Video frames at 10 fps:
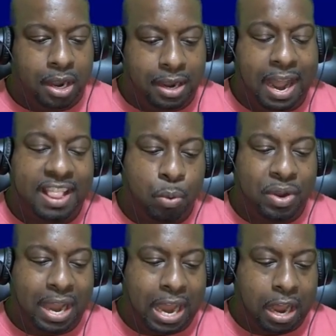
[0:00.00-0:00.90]
Now that
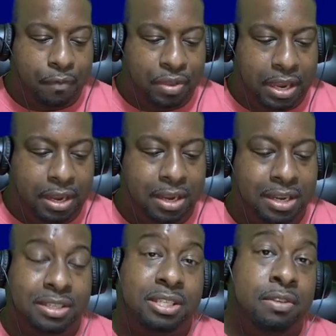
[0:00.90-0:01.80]
we have the
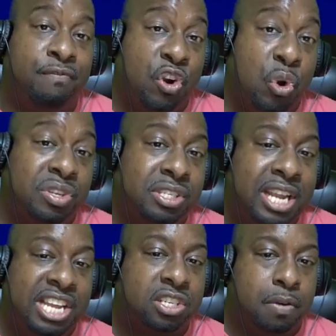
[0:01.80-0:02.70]
first
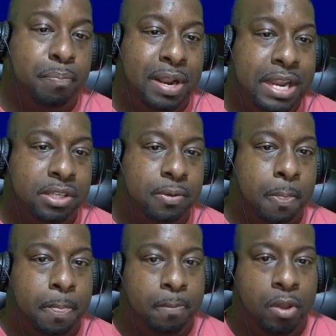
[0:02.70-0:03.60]
test complete,
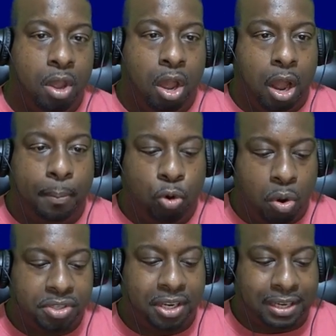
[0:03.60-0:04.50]
I'm
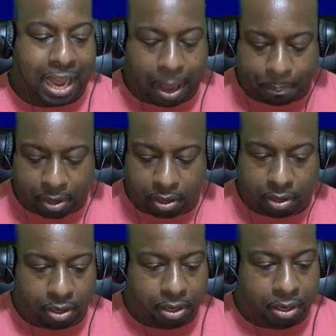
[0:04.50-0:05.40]
going to copy
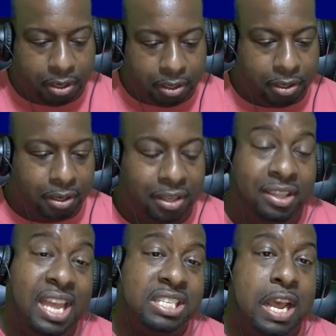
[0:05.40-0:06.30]

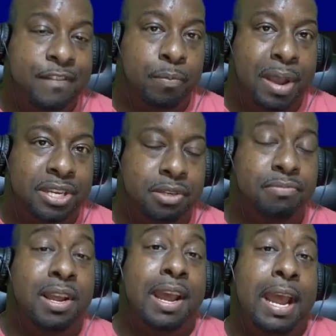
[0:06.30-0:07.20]
this information
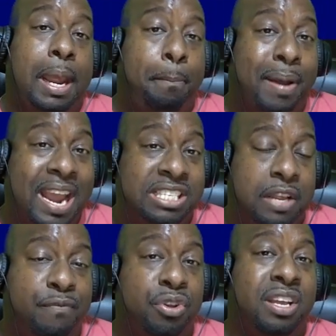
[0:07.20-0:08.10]
and paste
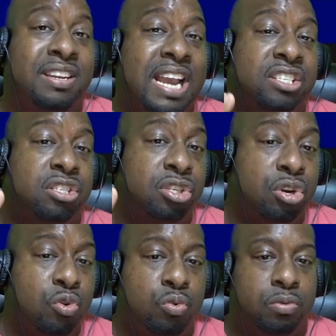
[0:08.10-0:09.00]
it for the next
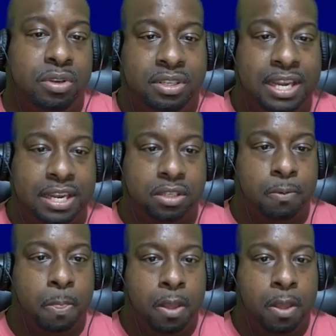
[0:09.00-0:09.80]
two tests.